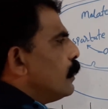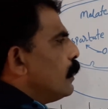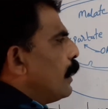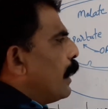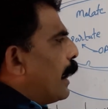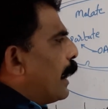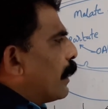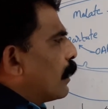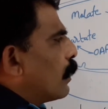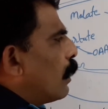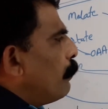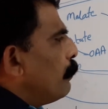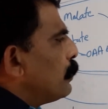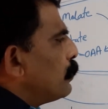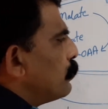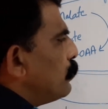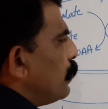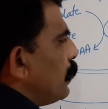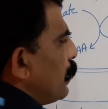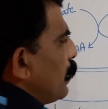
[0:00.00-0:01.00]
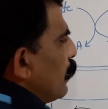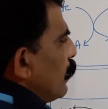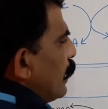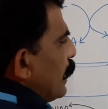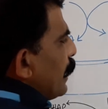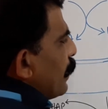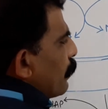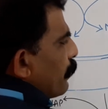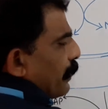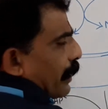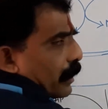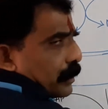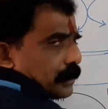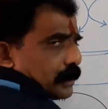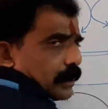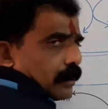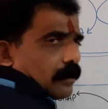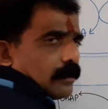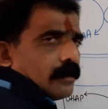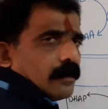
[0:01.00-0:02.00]
And coming to the link
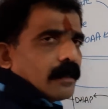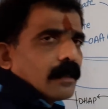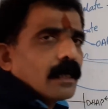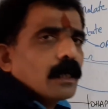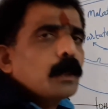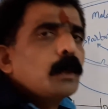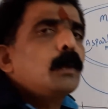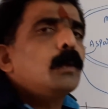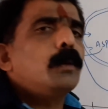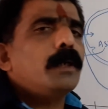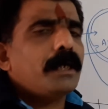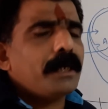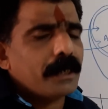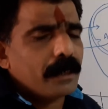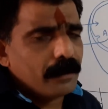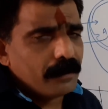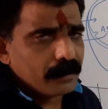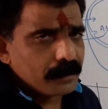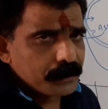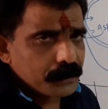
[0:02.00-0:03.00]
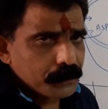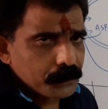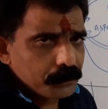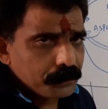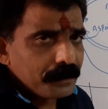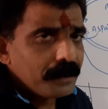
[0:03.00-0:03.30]
reaction, there are 2 NADH2.